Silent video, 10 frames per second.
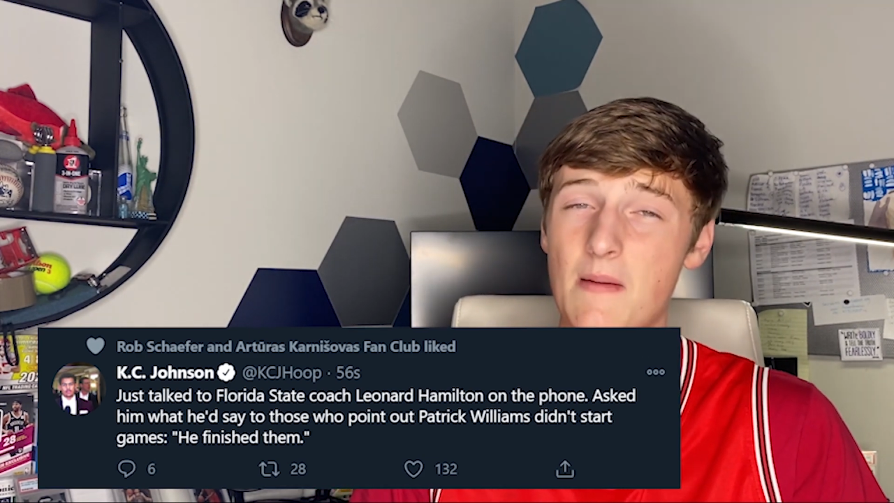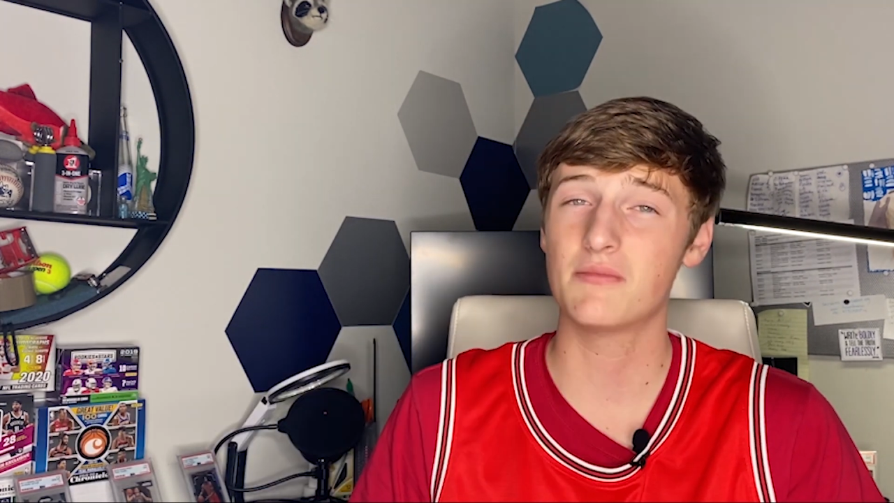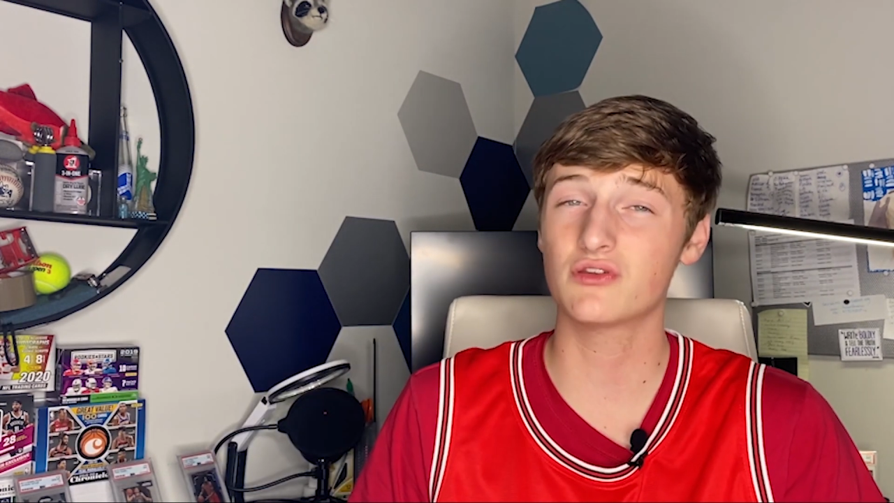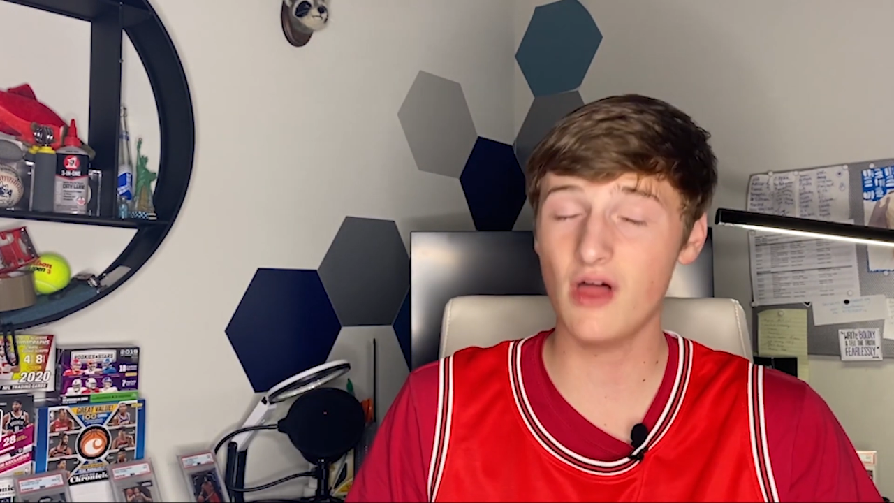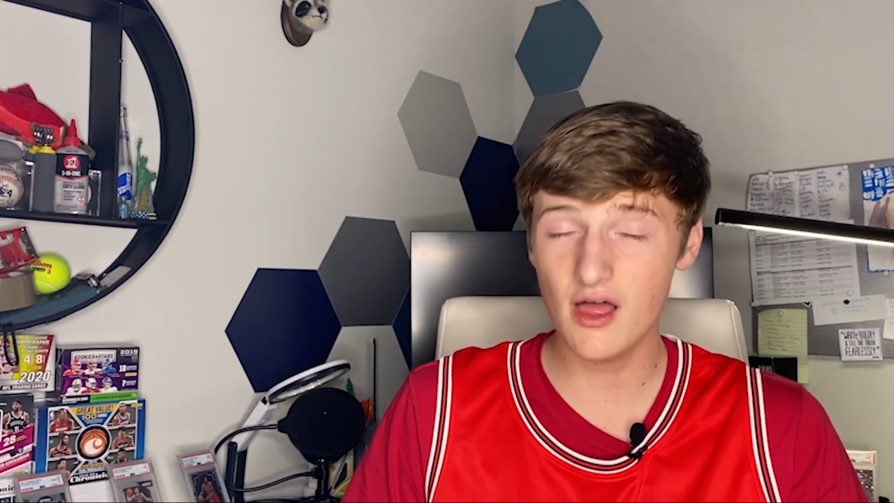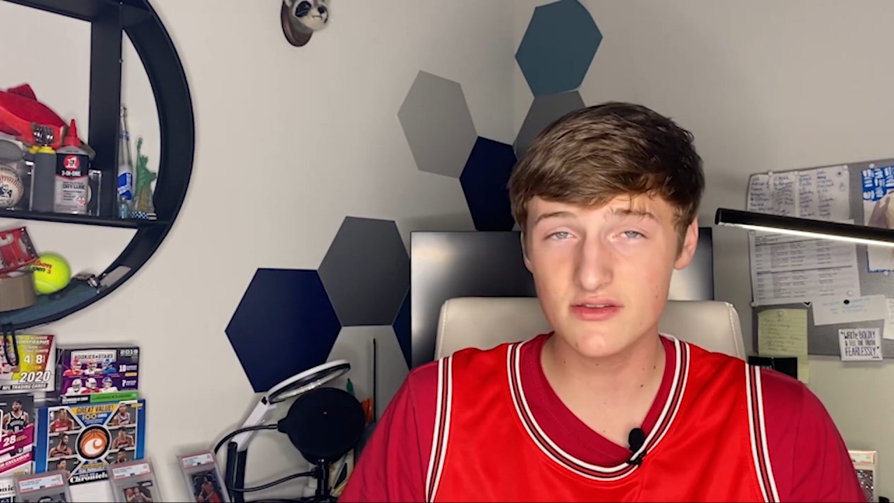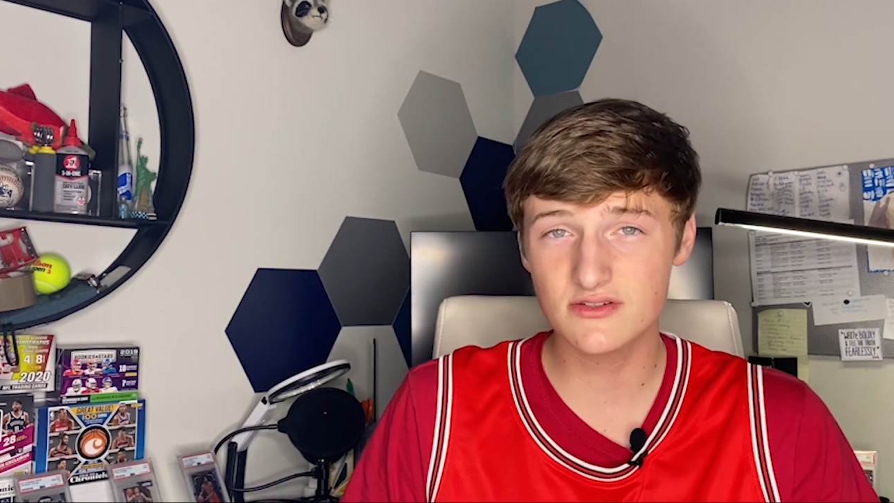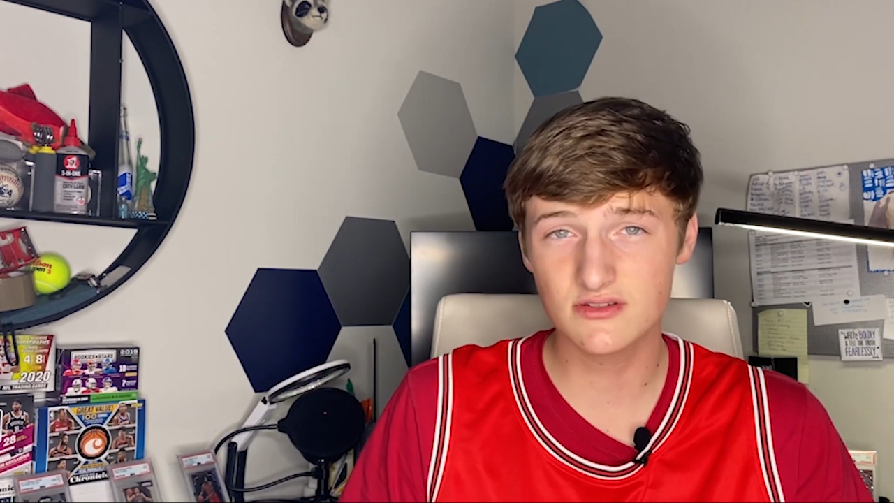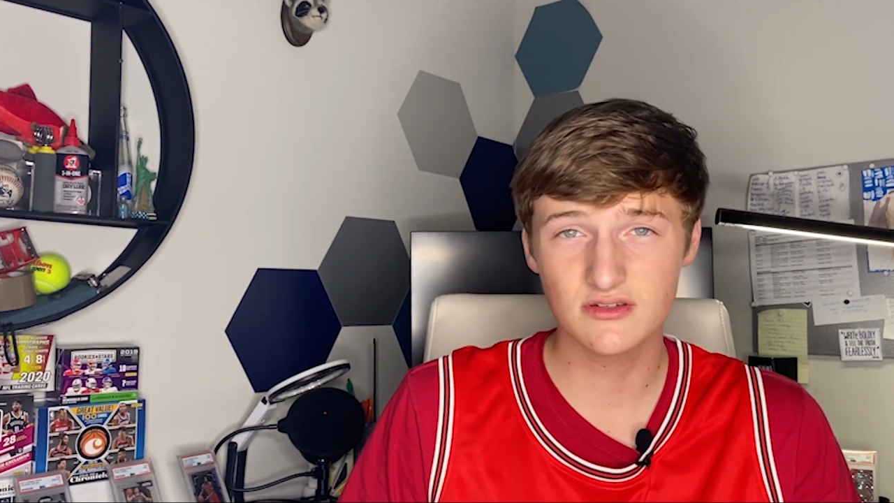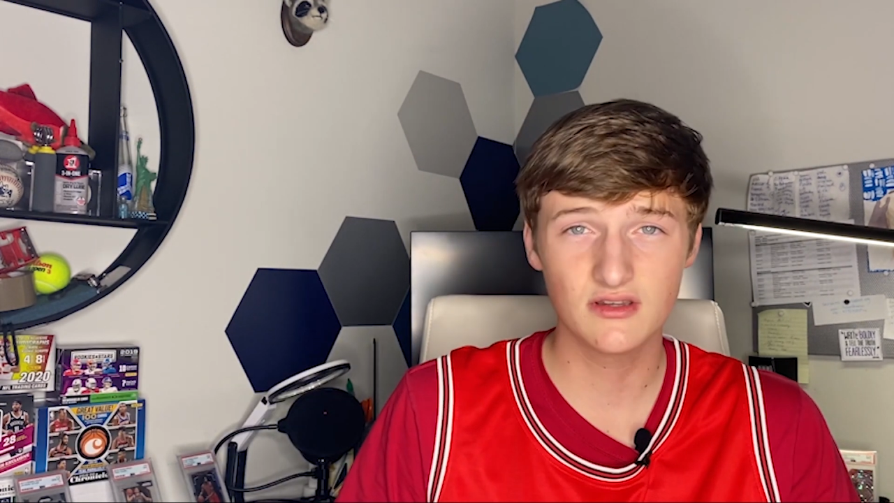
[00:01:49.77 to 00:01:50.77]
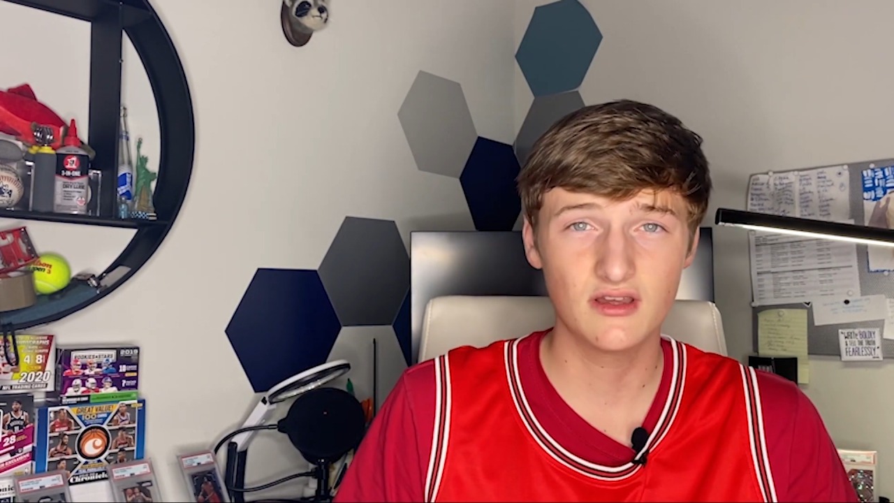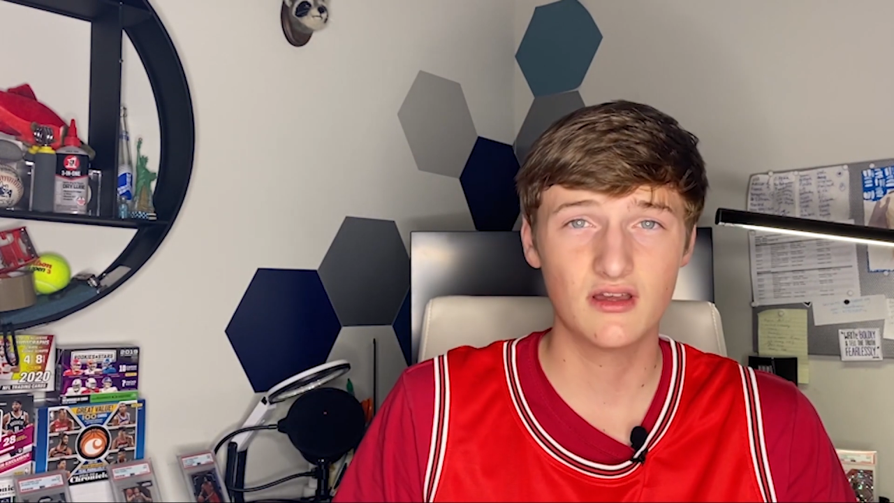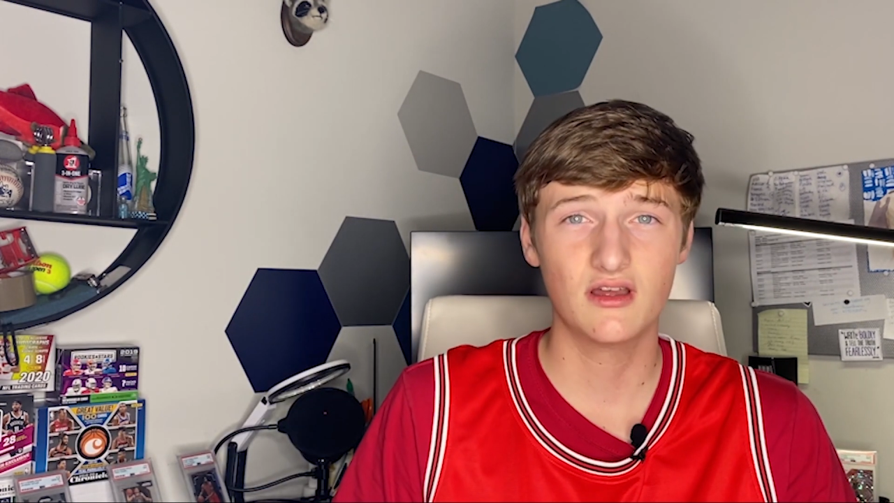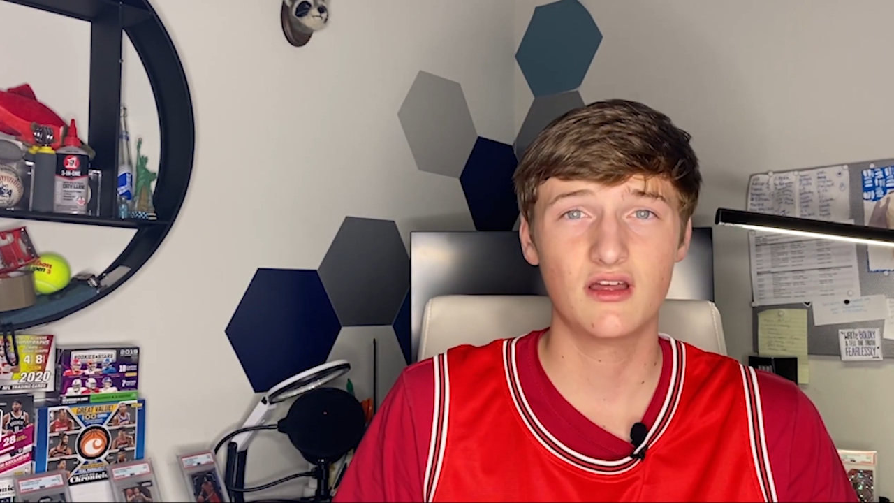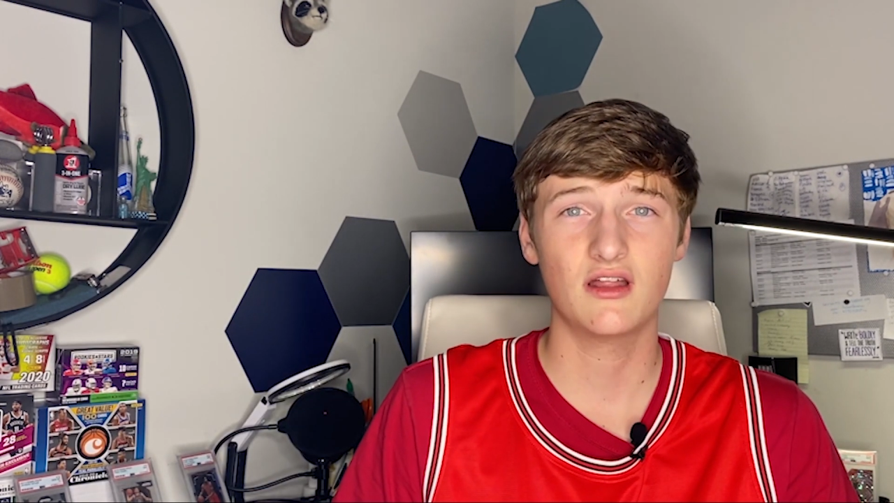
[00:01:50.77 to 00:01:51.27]
Plus,
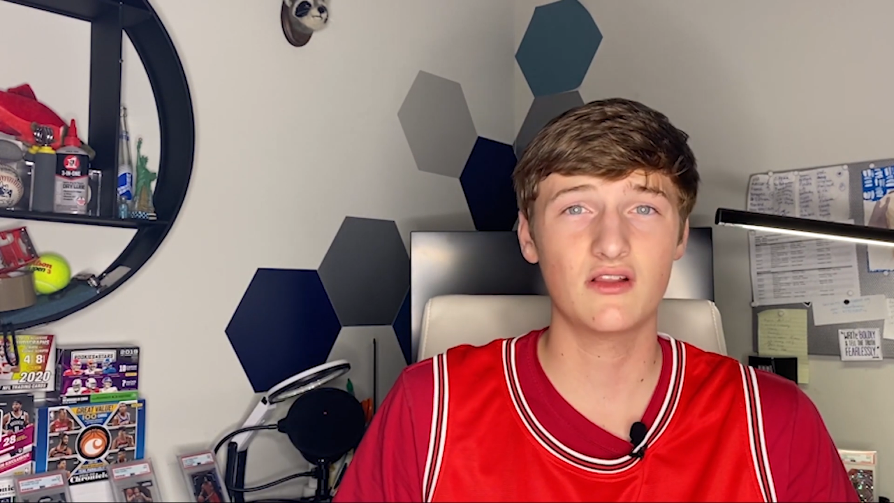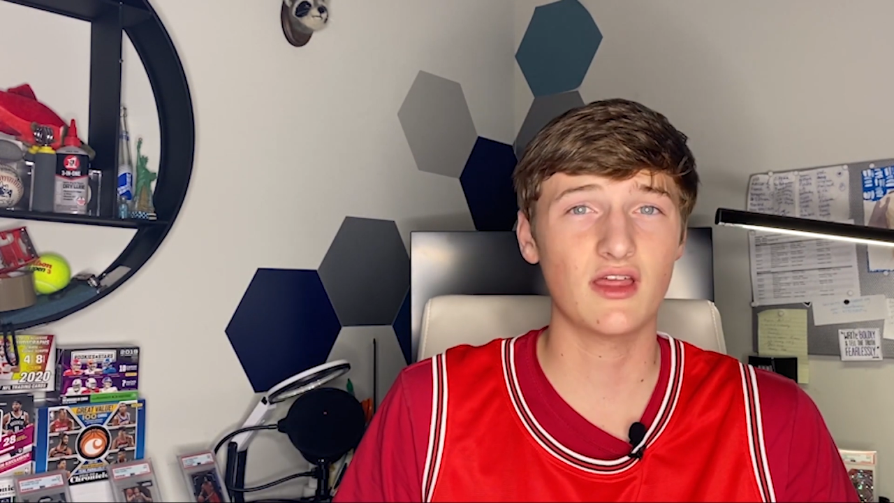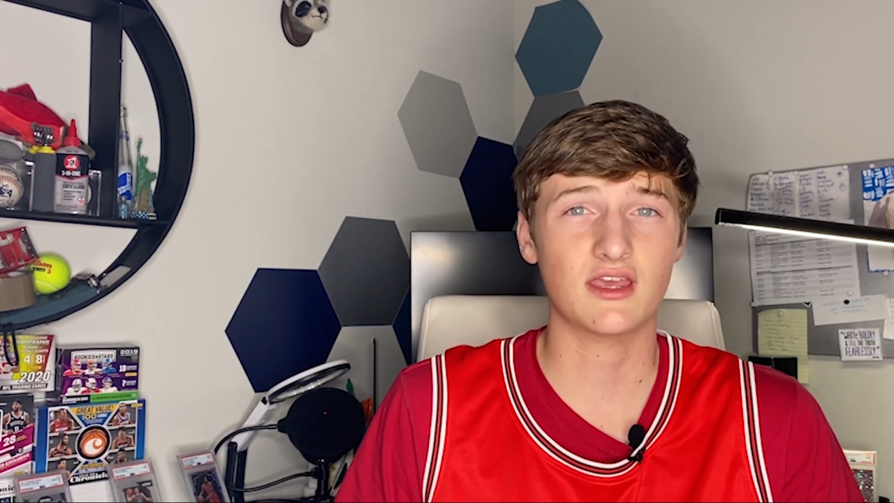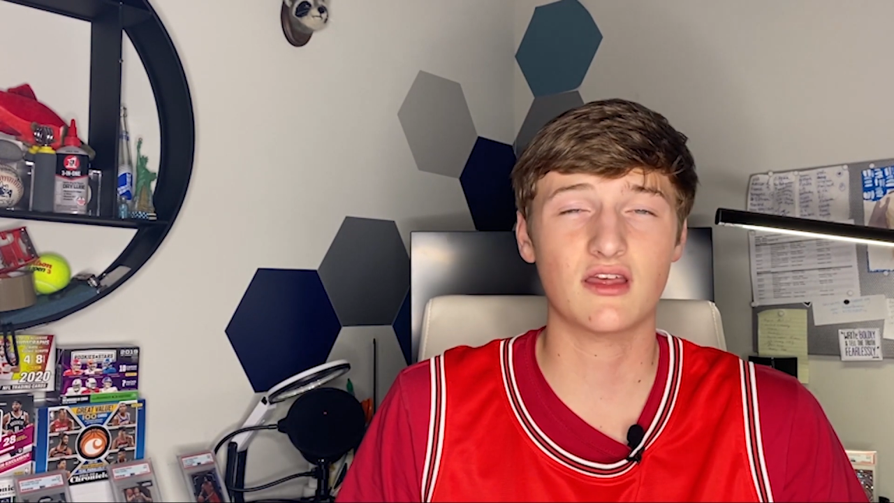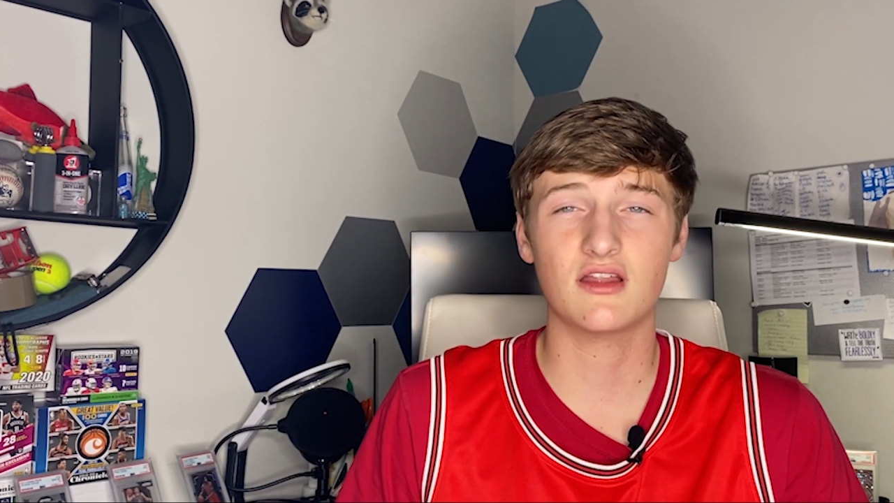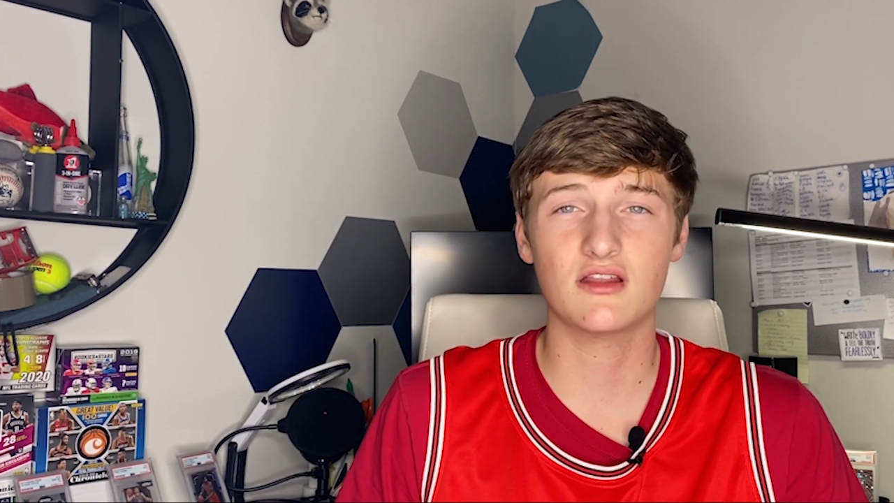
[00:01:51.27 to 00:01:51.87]
like,